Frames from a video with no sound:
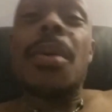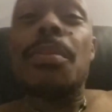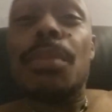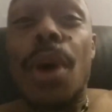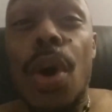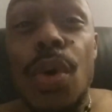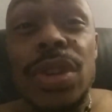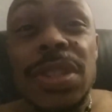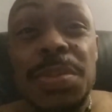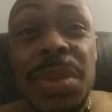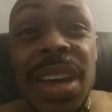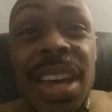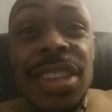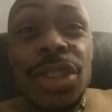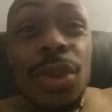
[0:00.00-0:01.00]
Most
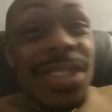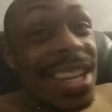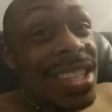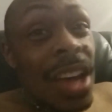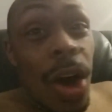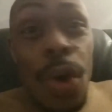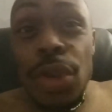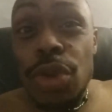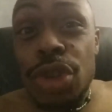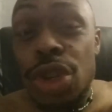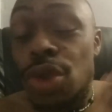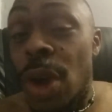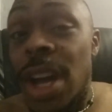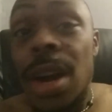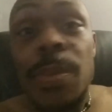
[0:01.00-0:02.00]
men usually tell you
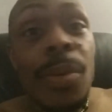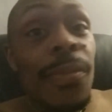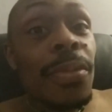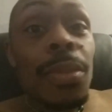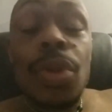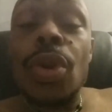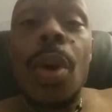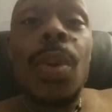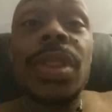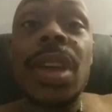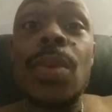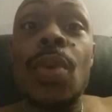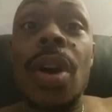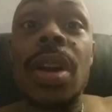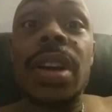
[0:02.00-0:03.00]
straight up from the door what
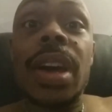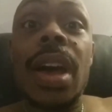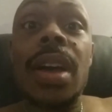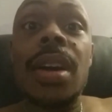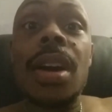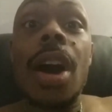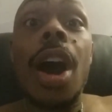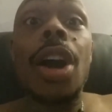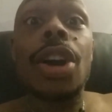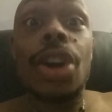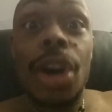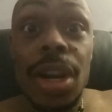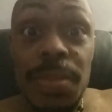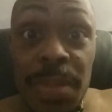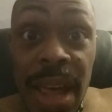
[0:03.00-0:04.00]
they want, okay? A
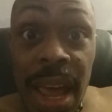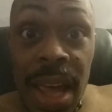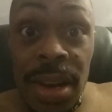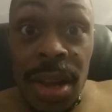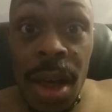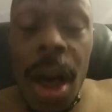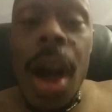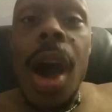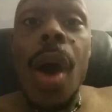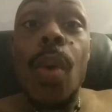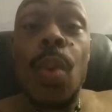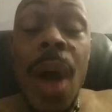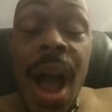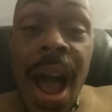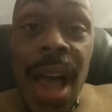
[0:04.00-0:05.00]
good man, a
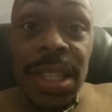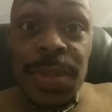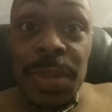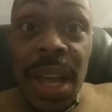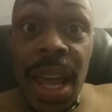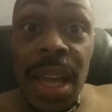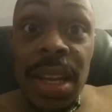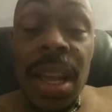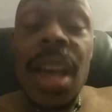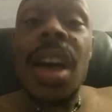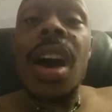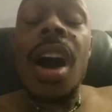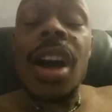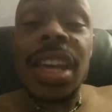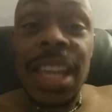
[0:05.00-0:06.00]
wise man,
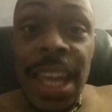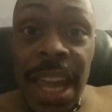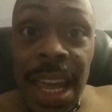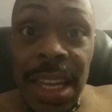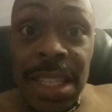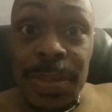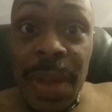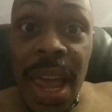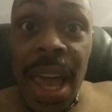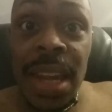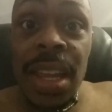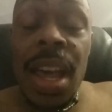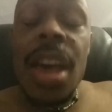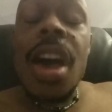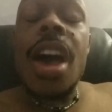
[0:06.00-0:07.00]
a king's
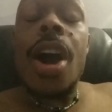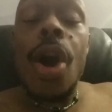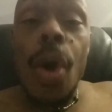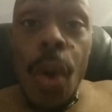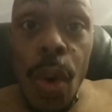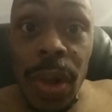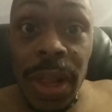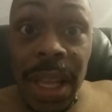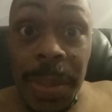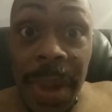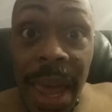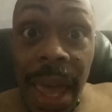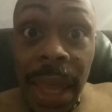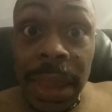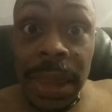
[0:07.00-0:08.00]
man, a holy
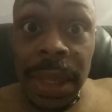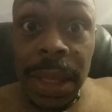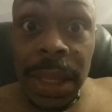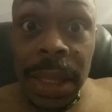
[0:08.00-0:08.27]
man.